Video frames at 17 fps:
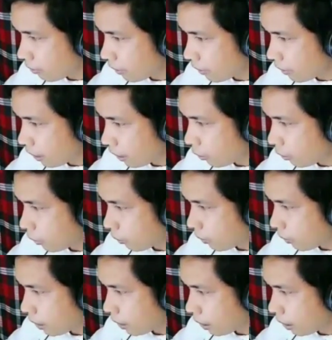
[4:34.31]
Now we
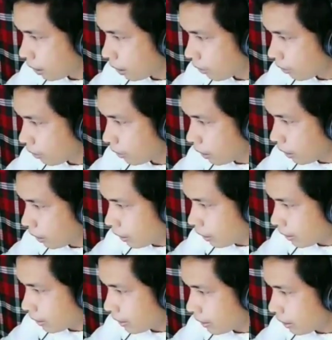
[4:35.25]
will have
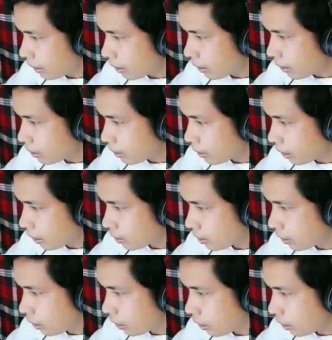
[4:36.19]
the
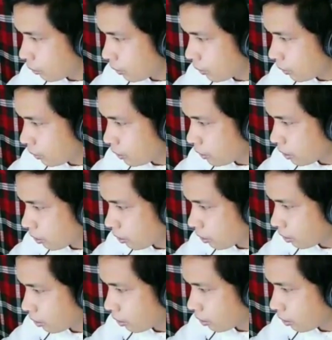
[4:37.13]
intersection and we will use the
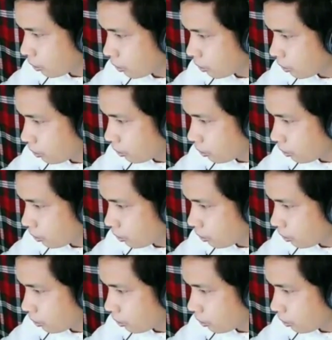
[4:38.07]
color blue